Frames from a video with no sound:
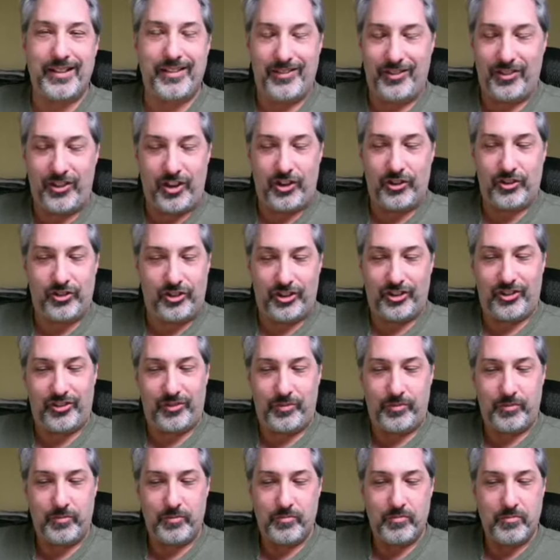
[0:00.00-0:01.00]
They're just
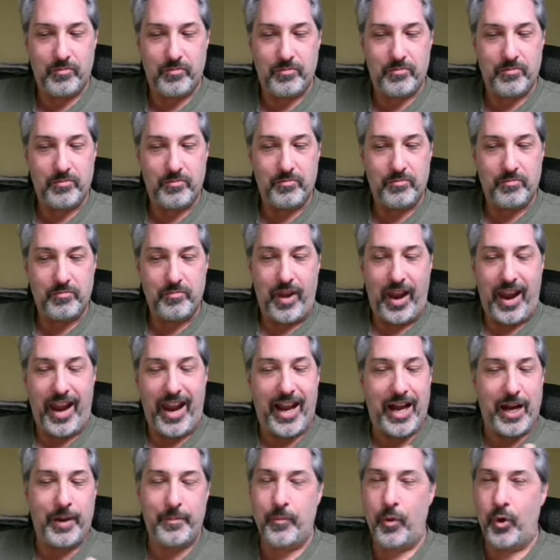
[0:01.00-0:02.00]

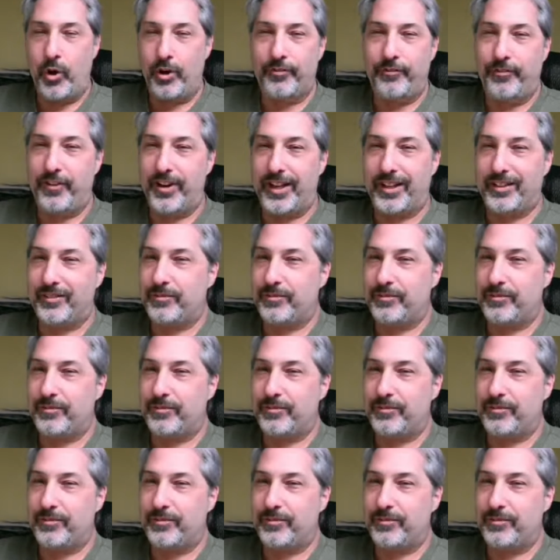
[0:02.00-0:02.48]
anamorphic